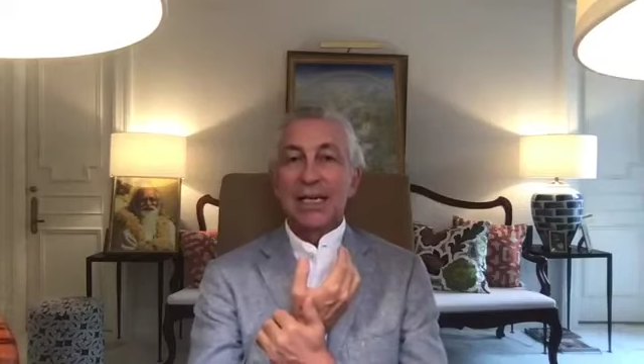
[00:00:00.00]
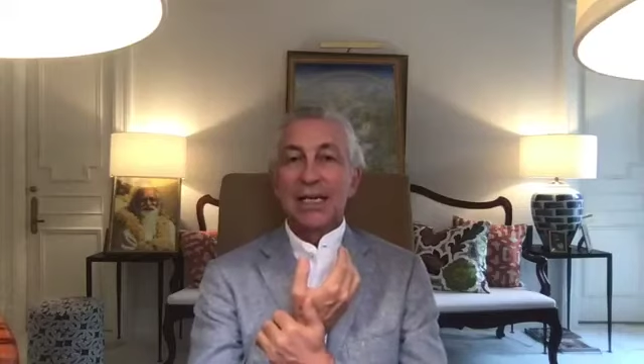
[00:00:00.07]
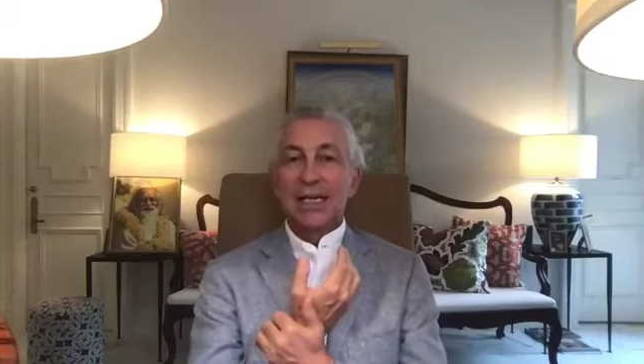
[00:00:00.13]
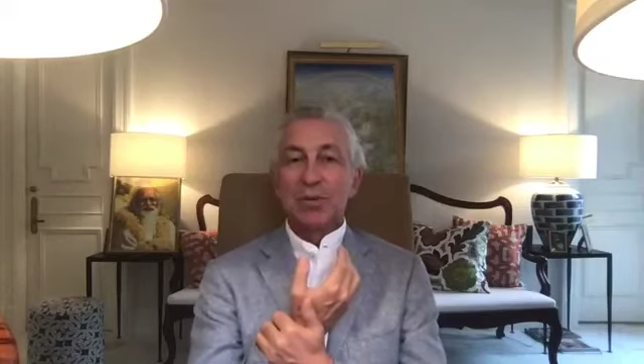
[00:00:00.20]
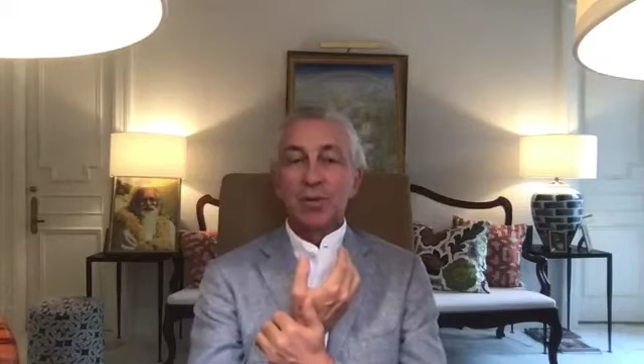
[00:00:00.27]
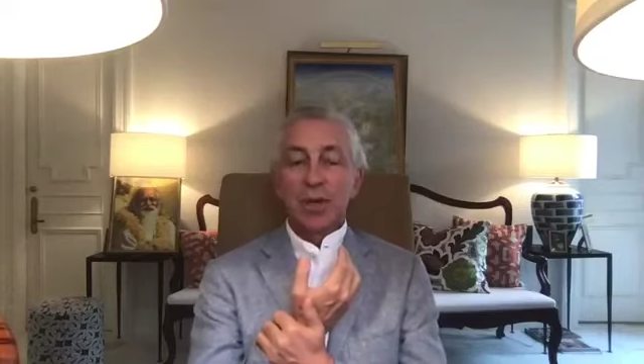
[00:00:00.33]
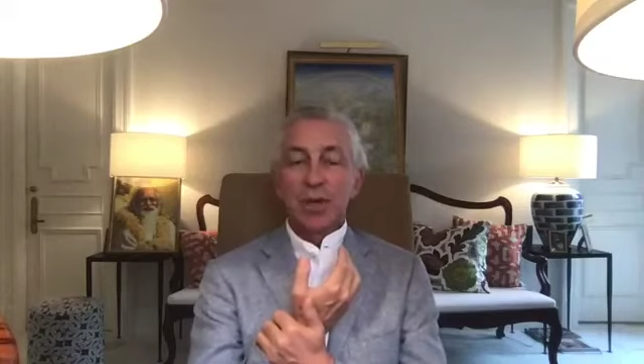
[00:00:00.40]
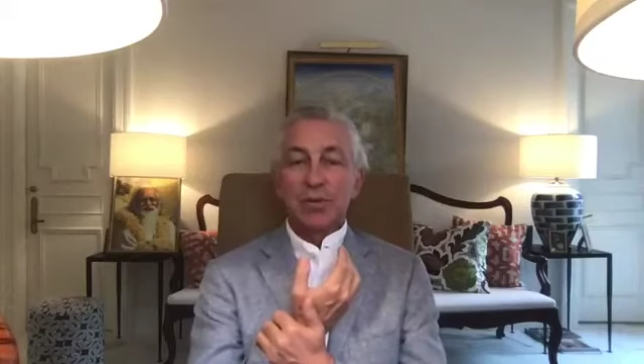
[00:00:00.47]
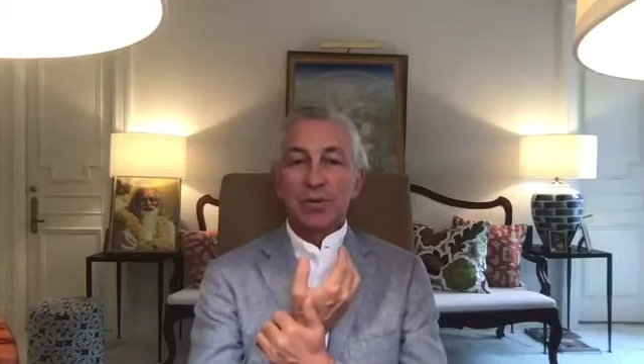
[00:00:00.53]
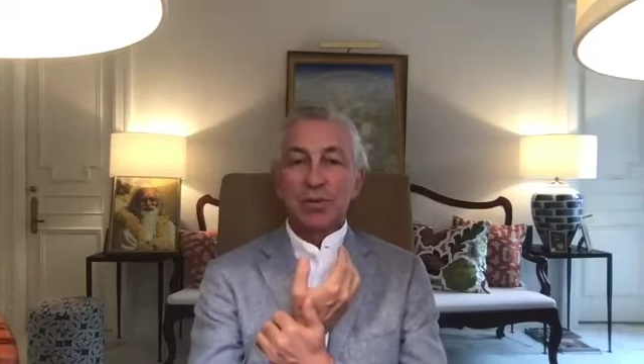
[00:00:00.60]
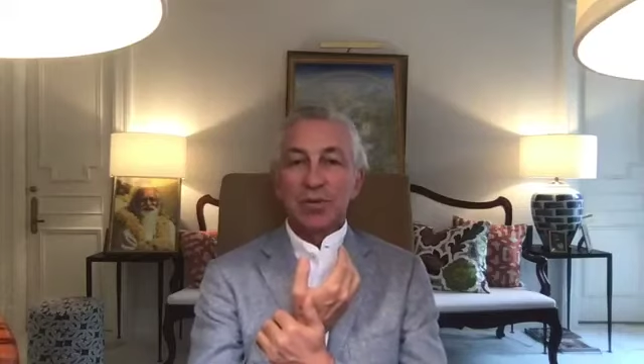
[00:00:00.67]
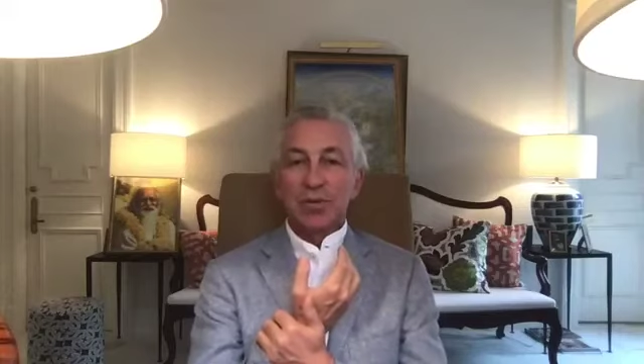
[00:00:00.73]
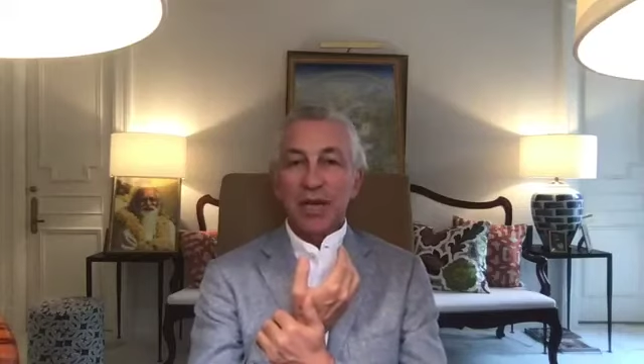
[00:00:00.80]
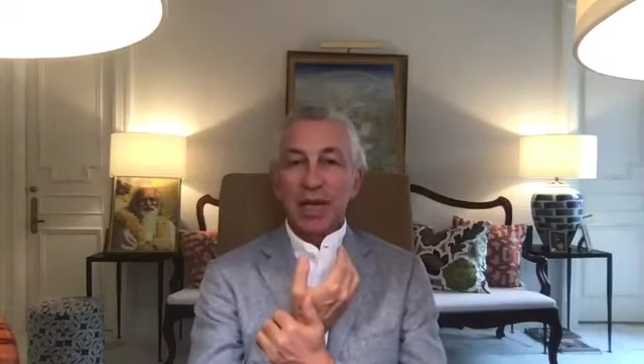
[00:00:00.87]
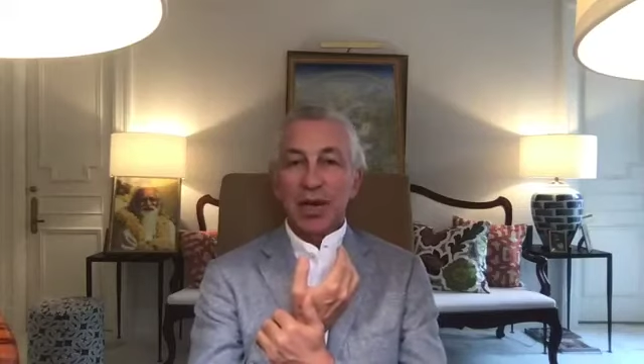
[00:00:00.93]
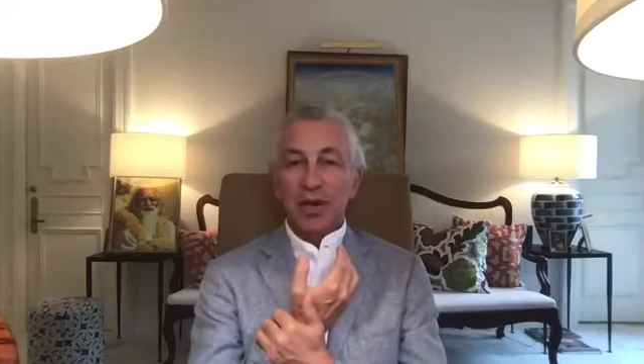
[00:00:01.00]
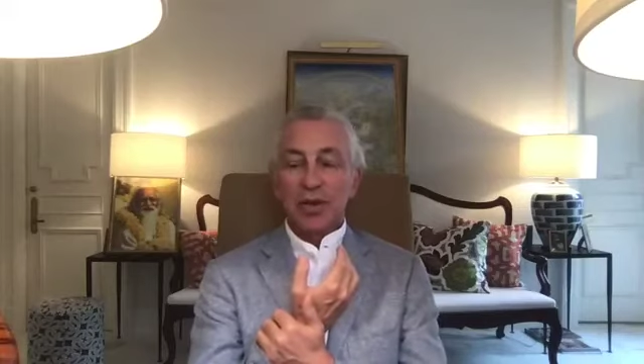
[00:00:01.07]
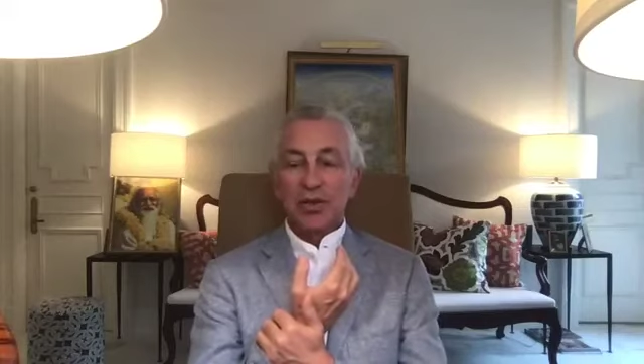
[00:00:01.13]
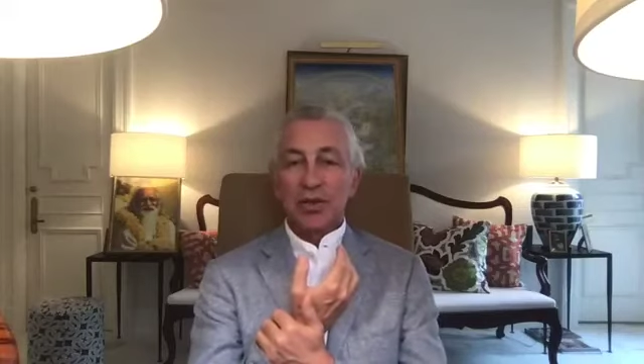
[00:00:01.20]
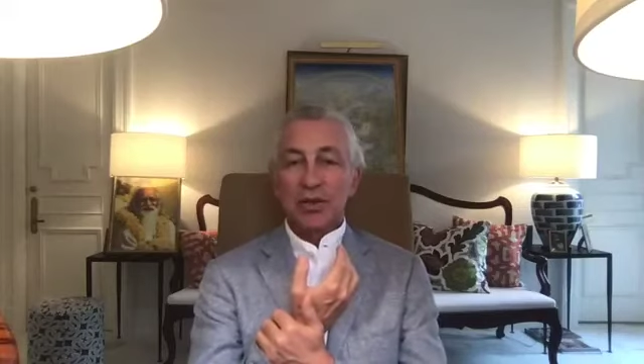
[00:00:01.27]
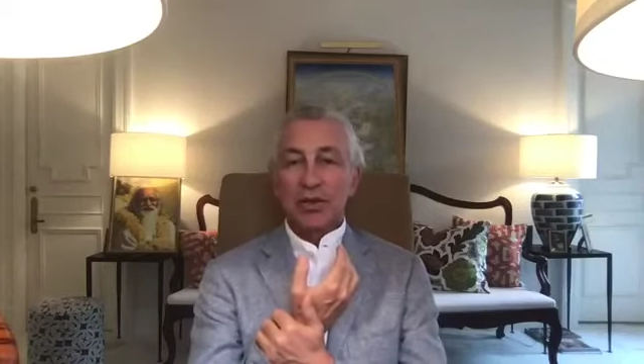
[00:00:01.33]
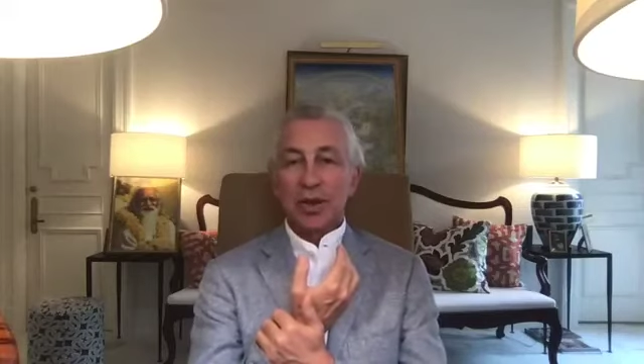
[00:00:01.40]
is what we feel
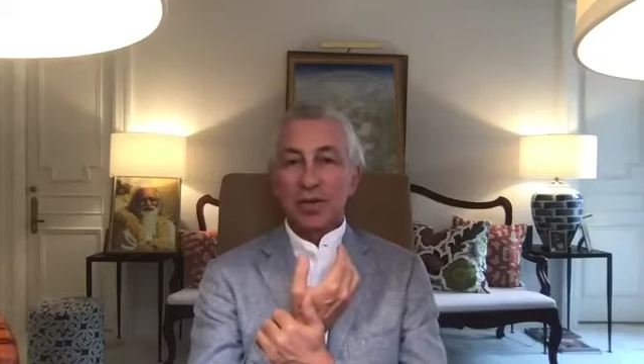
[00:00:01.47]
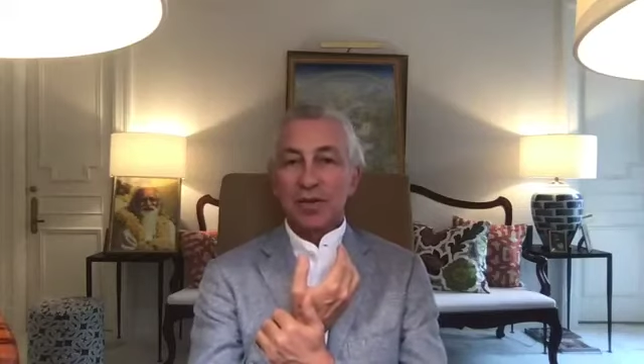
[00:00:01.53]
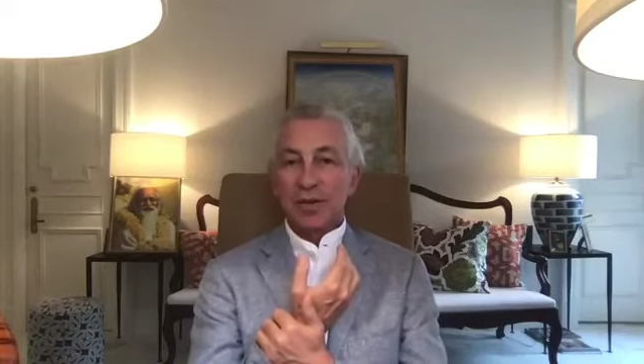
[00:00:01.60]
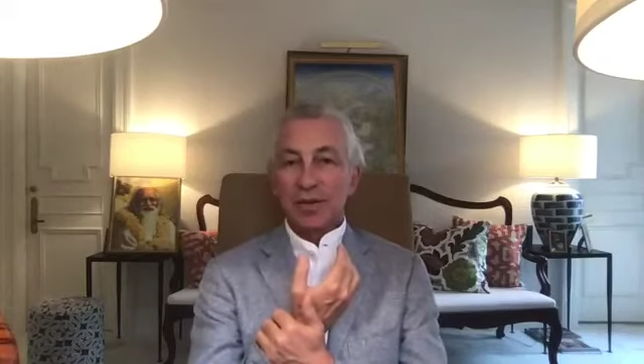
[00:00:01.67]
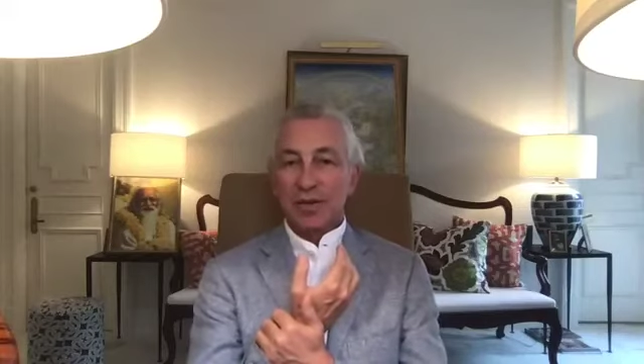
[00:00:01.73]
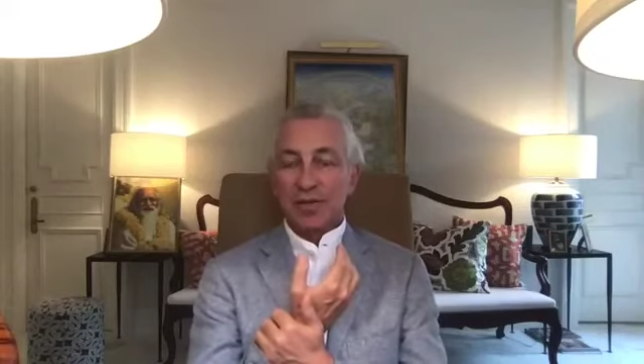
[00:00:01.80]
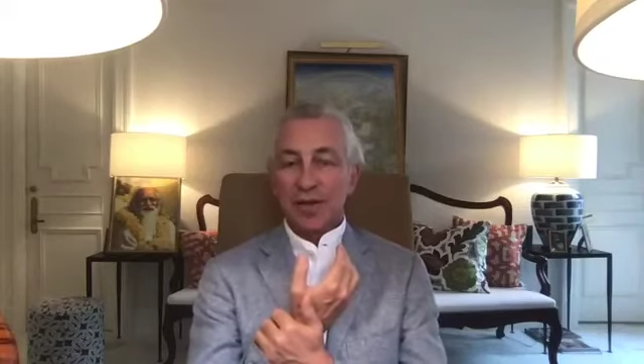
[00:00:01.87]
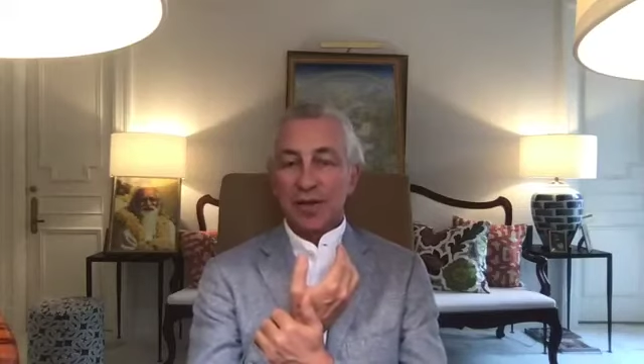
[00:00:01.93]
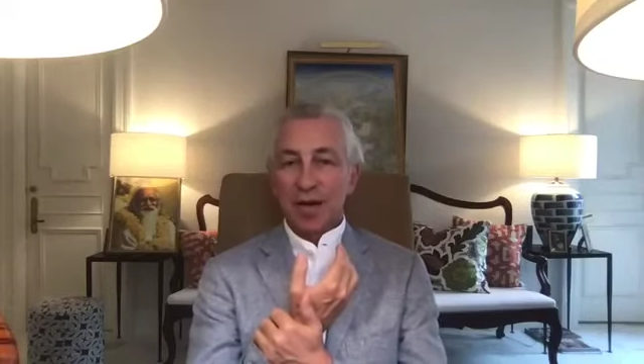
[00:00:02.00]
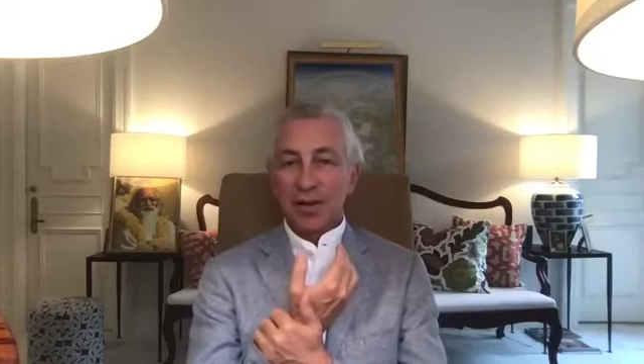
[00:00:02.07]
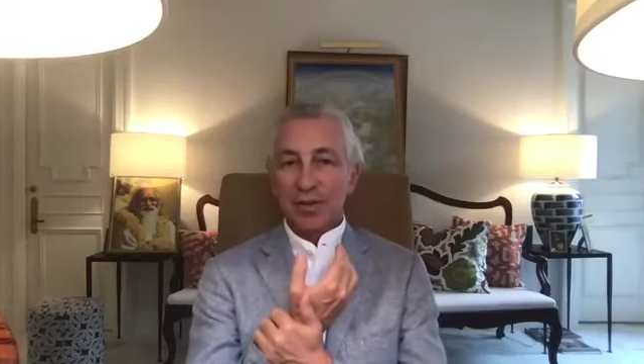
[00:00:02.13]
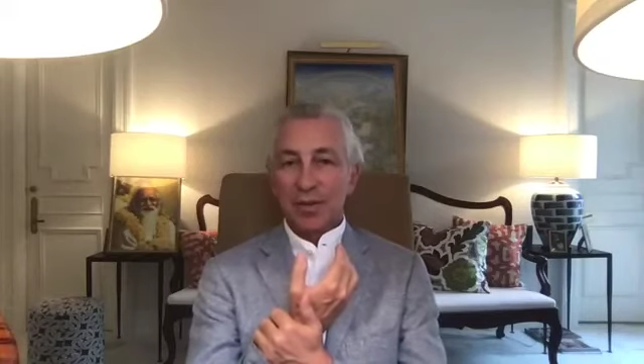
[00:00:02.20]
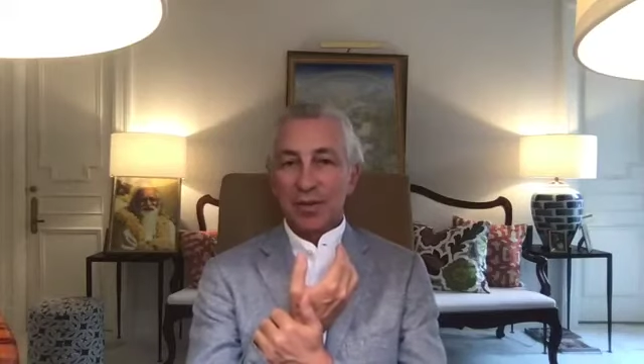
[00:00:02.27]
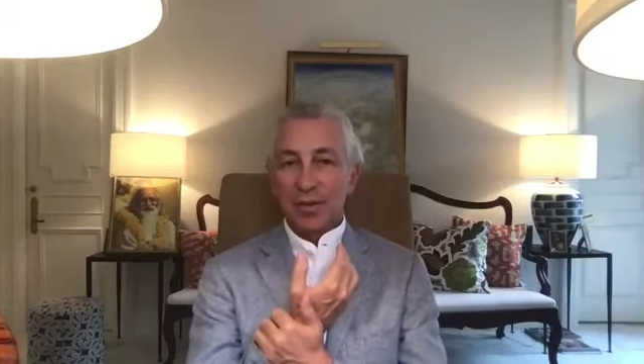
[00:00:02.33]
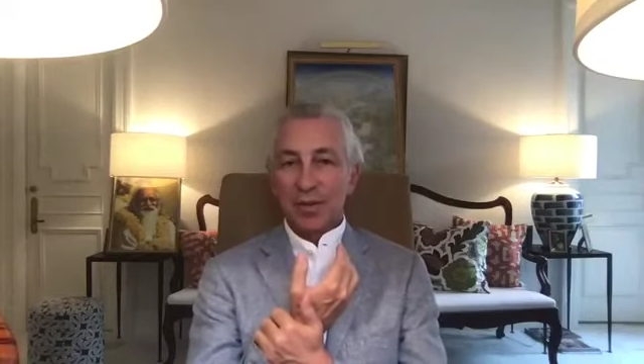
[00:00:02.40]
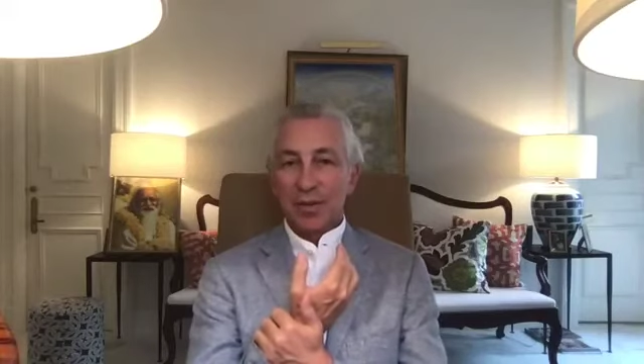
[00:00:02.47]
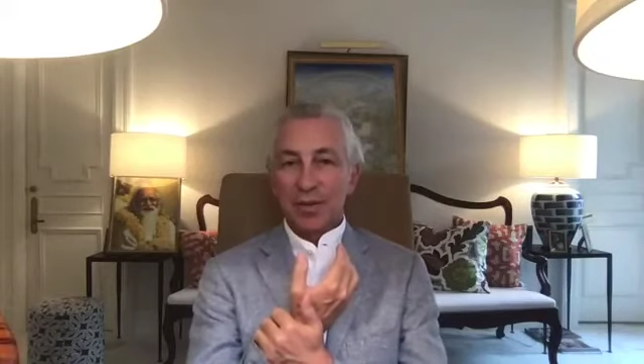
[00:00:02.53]
on the surface value,